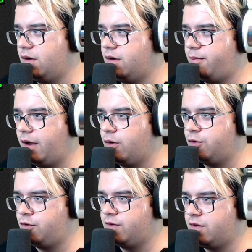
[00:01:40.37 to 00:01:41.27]
Pio
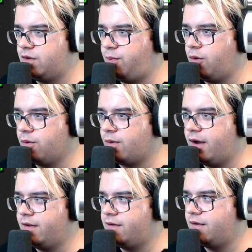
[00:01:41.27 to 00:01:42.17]
chooses to
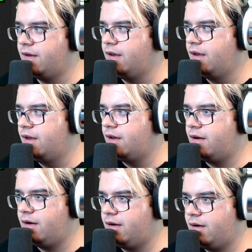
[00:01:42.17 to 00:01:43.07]
polarize
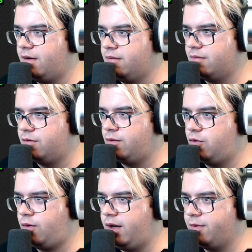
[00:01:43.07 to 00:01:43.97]

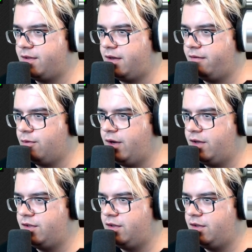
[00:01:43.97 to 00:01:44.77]
20% of the range.